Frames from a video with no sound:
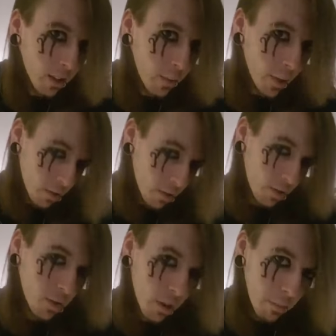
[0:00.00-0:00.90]
Why don't you
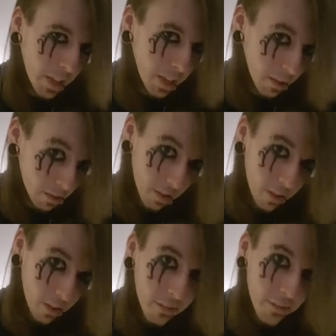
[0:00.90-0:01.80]
start being
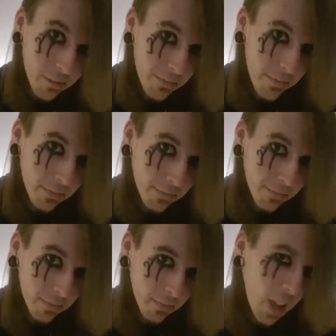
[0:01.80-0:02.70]
yourself?
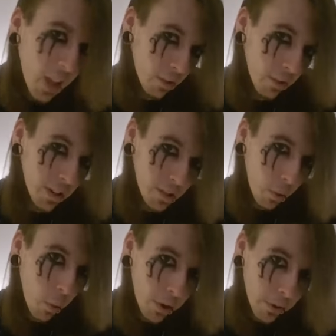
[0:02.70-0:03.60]
Not the rest of the
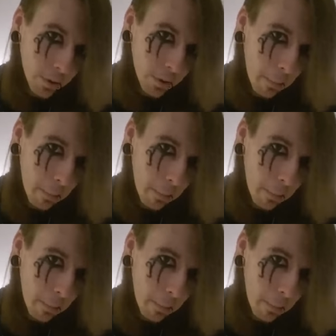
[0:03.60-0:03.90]
world.